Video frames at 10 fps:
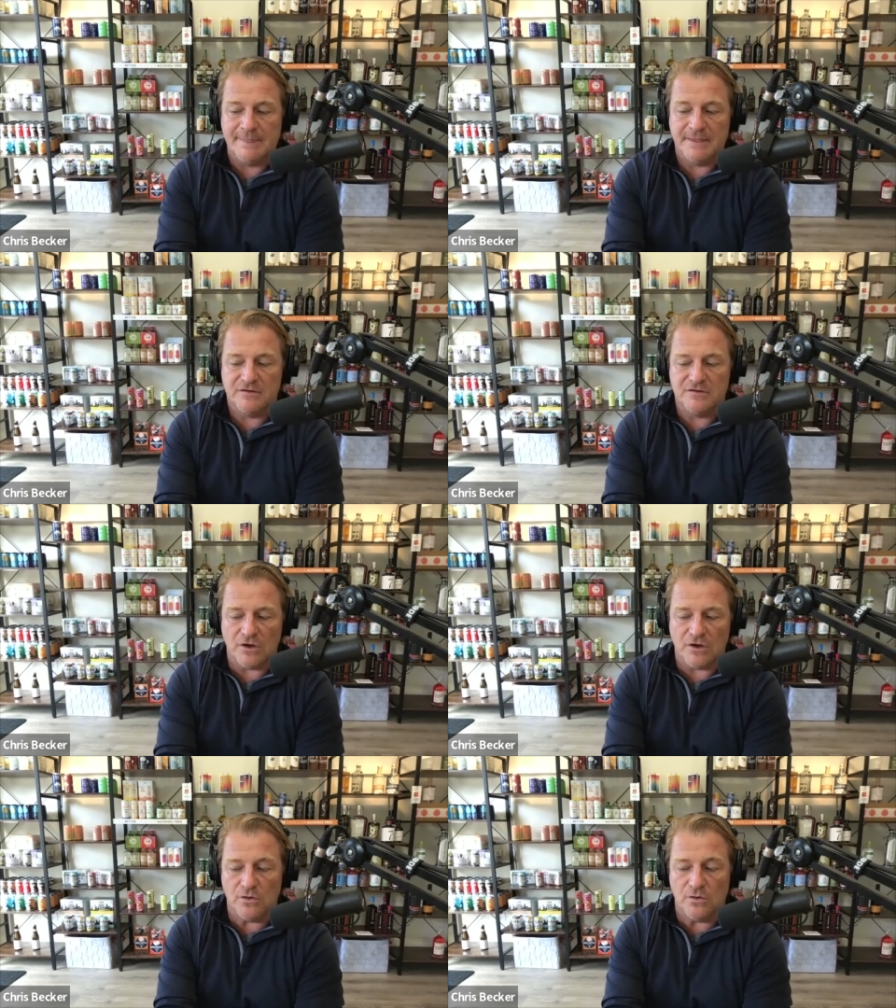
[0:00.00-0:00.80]

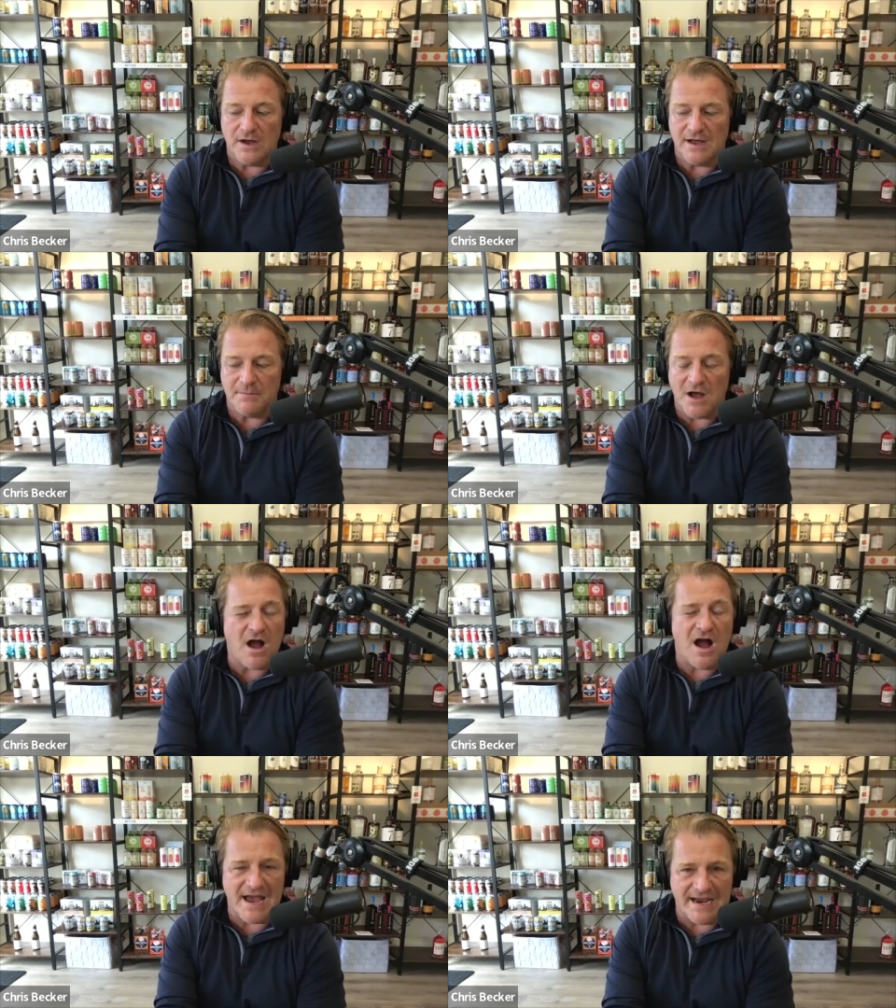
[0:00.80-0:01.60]
so um,
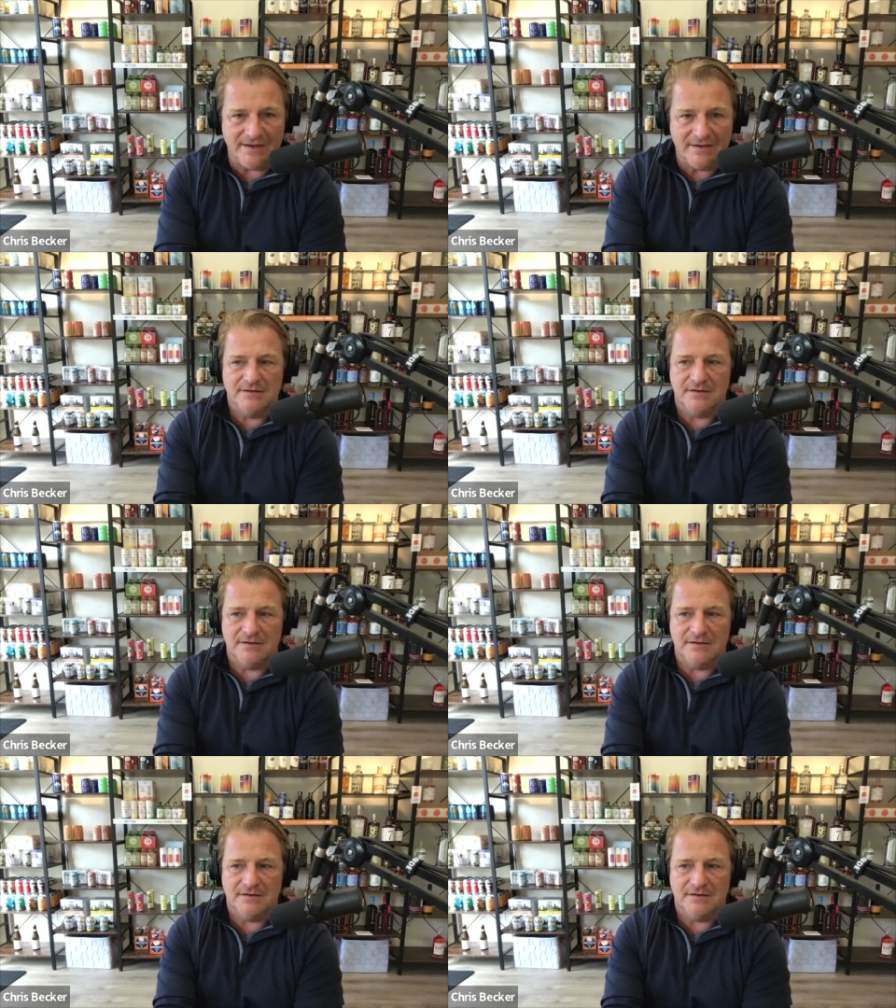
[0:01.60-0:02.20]
high you know,